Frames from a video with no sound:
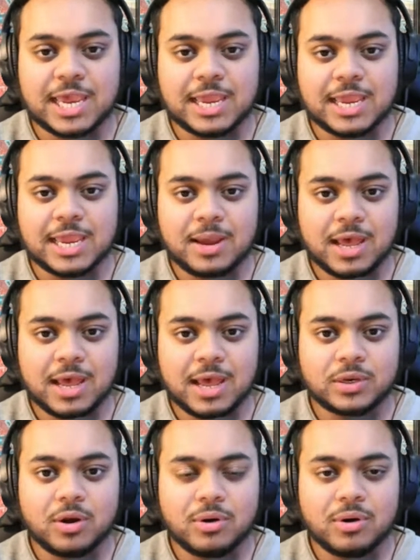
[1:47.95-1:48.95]
and we
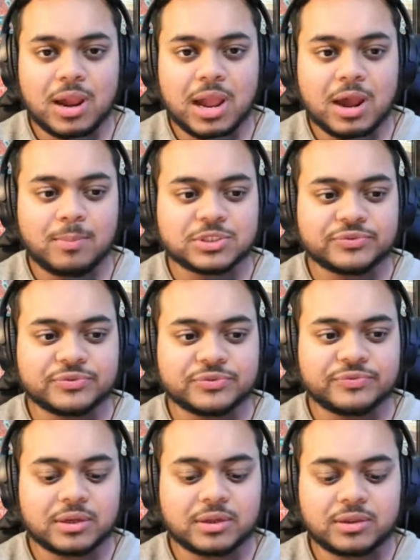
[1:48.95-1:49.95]
know how much of
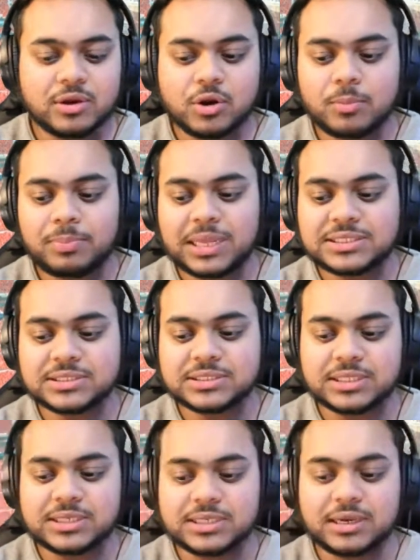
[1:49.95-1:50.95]
a complacency